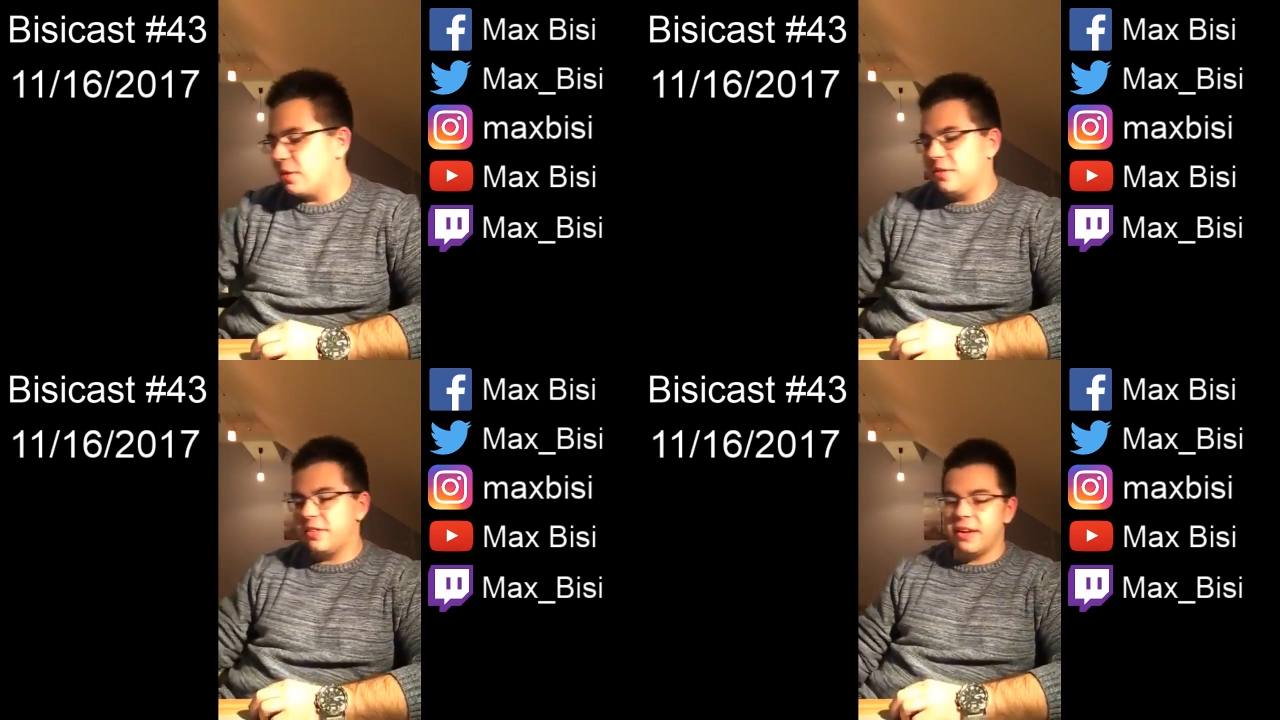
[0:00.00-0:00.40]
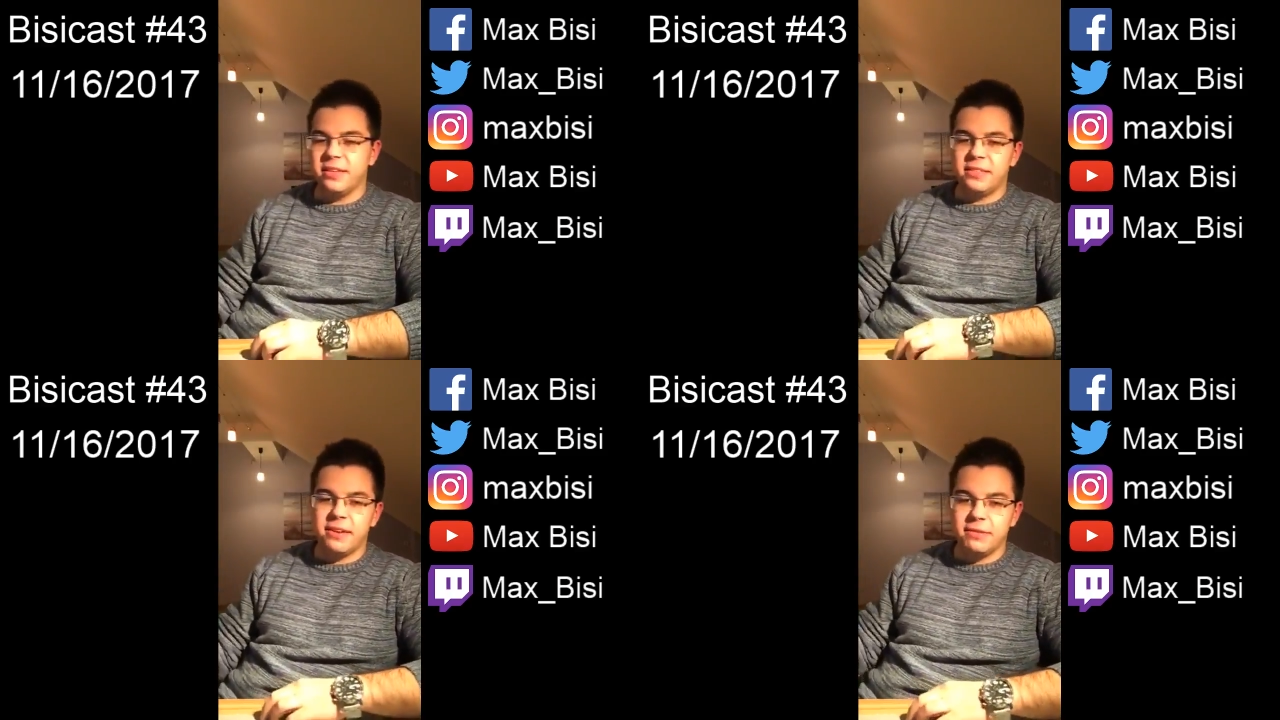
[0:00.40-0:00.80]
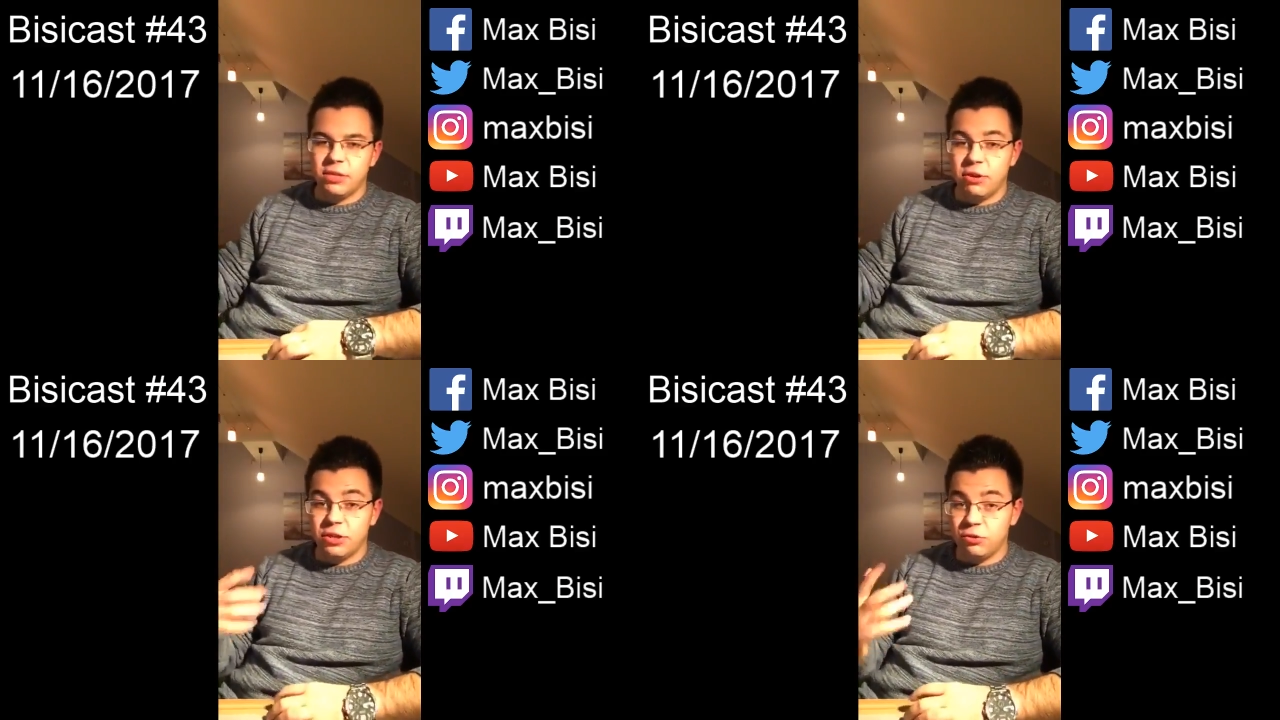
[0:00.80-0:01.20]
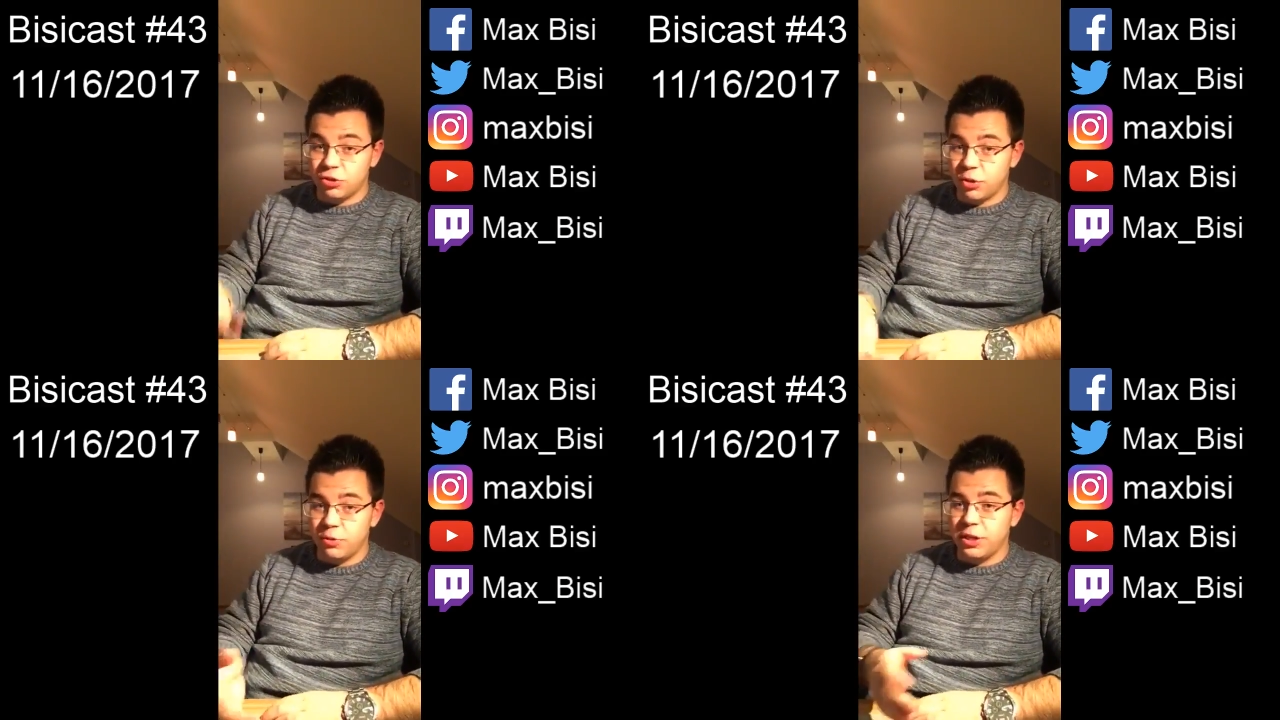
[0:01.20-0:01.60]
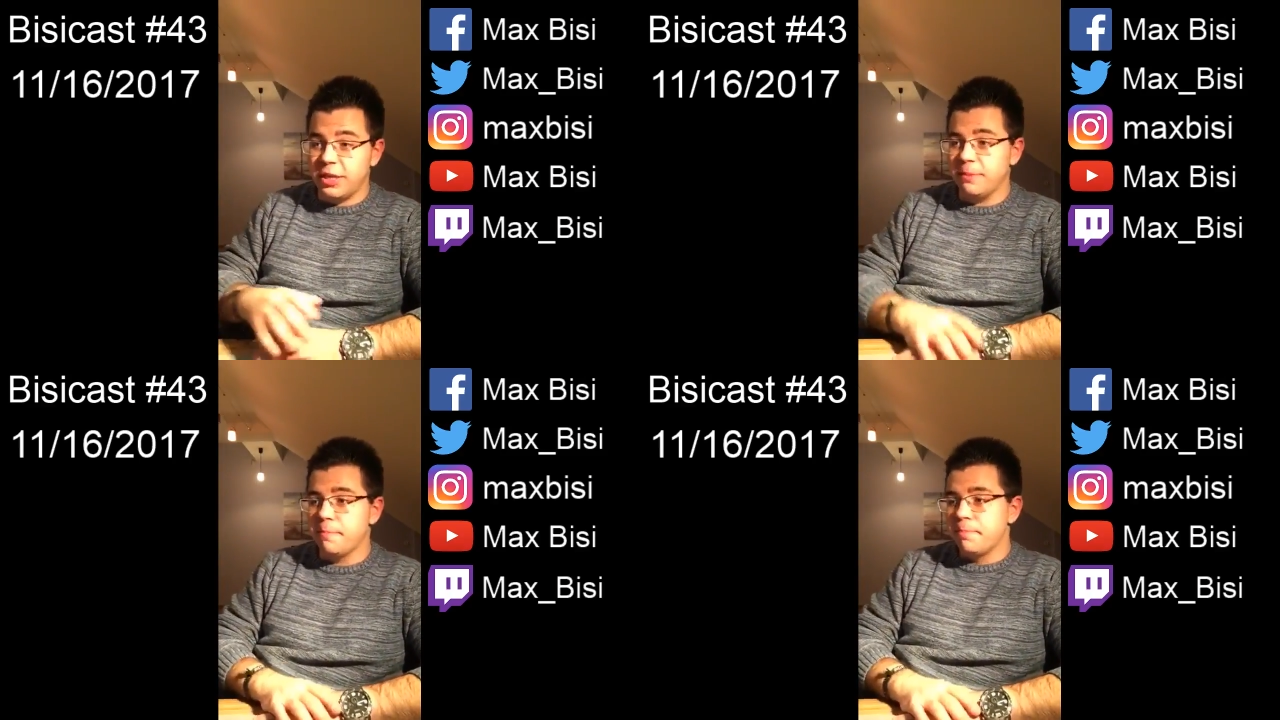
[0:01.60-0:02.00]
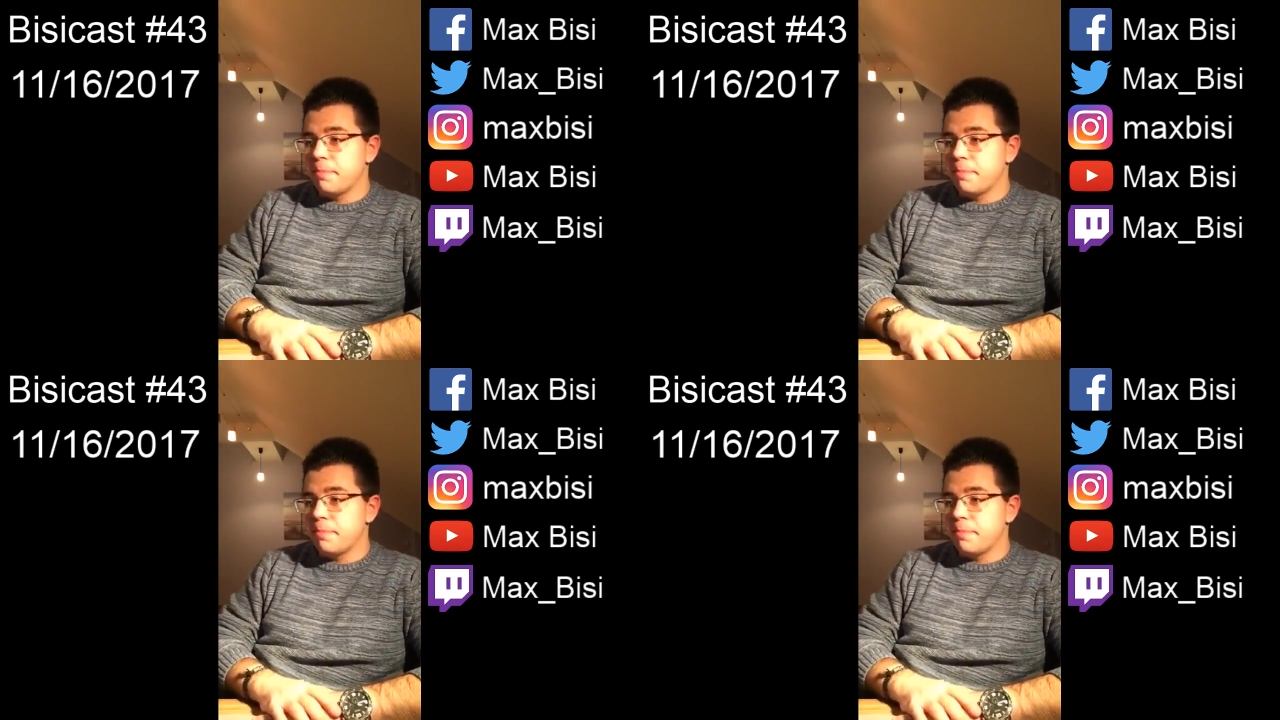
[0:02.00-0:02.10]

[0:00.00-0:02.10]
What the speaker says: he's having a huge community.